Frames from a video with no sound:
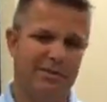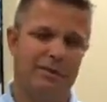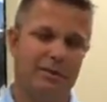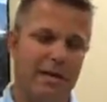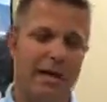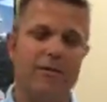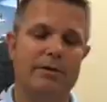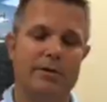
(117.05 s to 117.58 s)

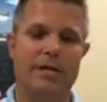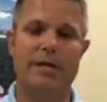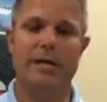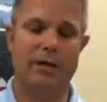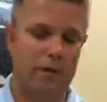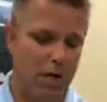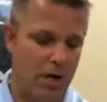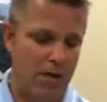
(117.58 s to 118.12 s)
guaranteeing
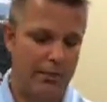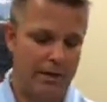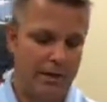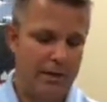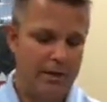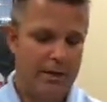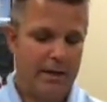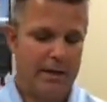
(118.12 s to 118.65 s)
a loan.
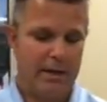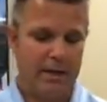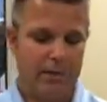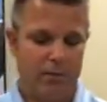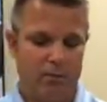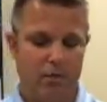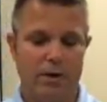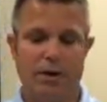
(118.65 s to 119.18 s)

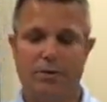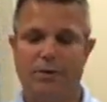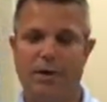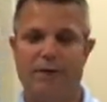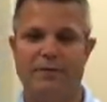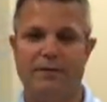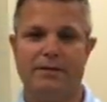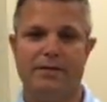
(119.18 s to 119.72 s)
One of the
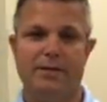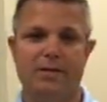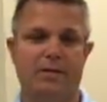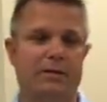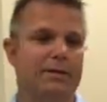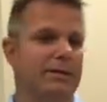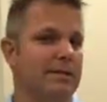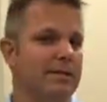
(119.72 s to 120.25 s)
benefits, though,
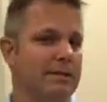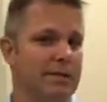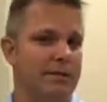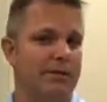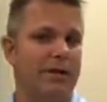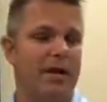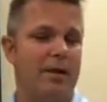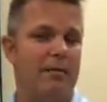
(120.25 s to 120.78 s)
is
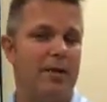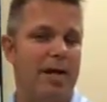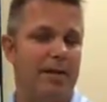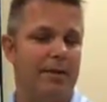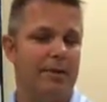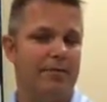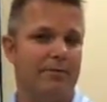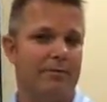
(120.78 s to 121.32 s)
zero down
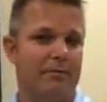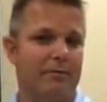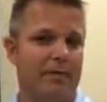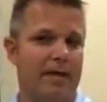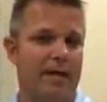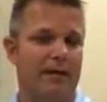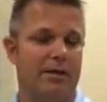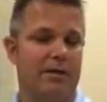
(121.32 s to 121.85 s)
payment for a
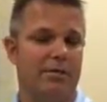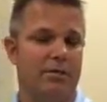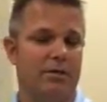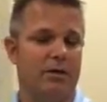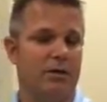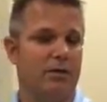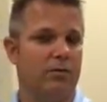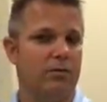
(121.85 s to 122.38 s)
VA loan.
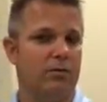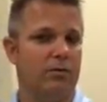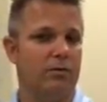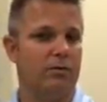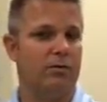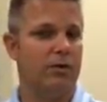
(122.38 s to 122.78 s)
So you can